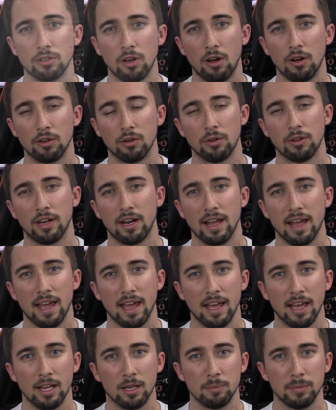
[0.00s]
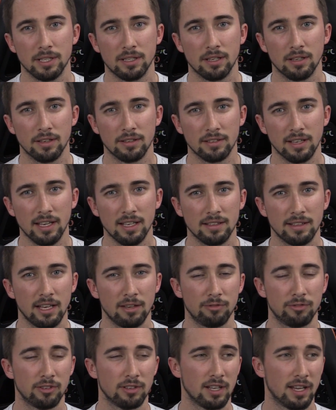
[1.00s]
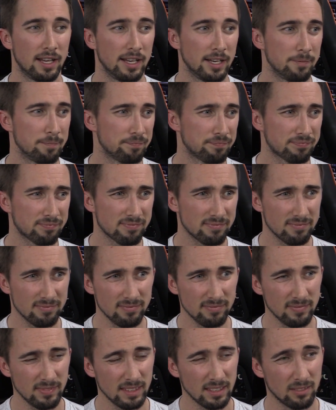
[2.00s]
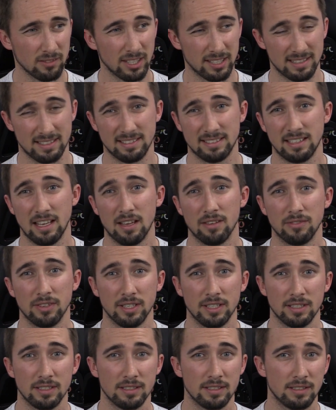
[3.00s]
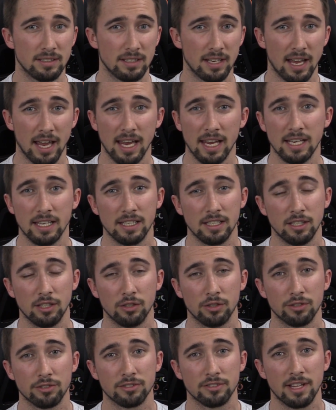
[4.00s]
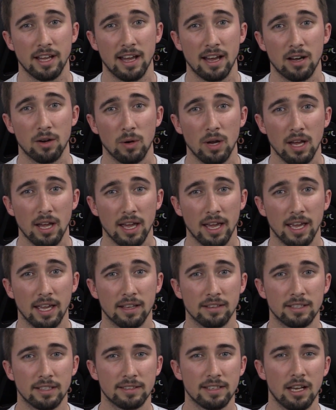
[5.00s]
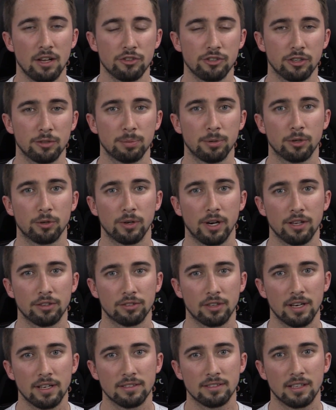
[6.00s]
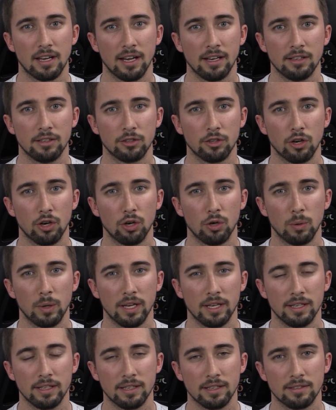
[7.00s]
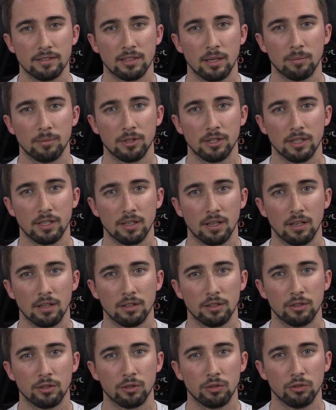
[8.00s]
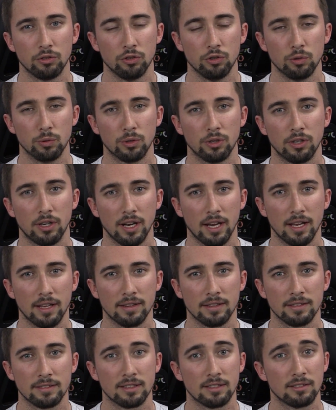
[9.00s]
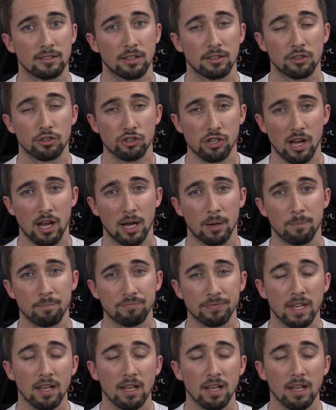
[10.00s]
dongle that I had because I had that for like, 7, 8 years now, and technology has progressed, so I decided to go and get something a little newer, and this has done the job.